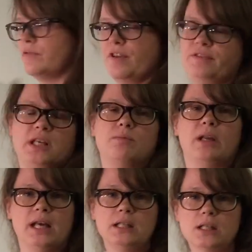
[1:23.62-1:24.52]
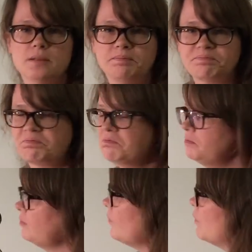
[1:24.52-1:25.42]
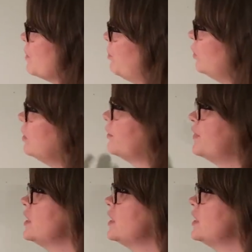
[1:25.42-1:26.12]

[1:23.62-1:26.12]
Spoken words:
is 15 minutes. We pull the